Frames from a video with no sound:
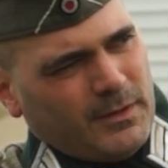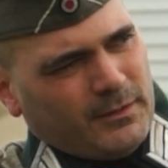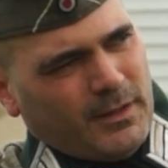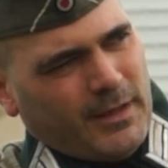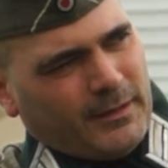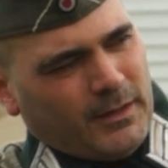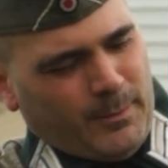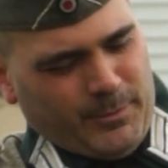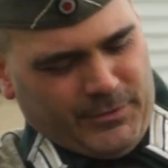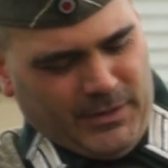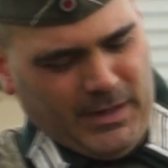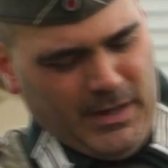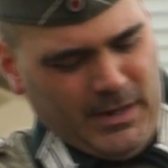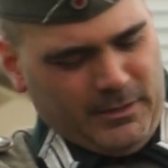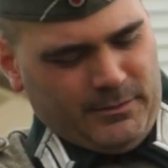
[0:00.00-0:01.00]
line it up with the
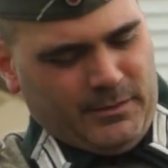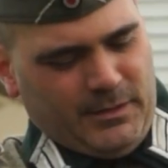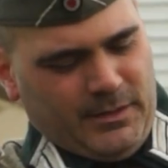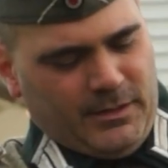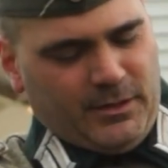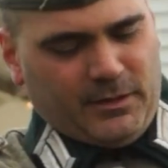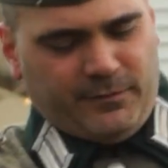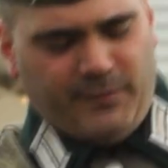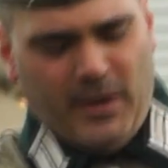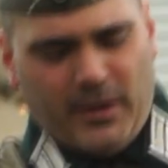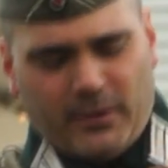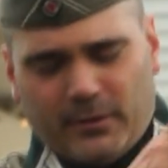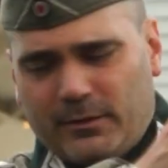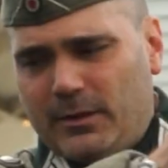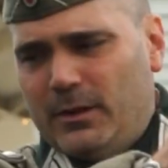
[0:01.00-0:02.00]
head, and you can
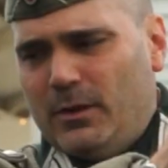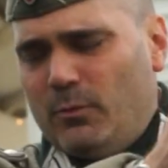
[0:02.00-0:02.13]
fire it.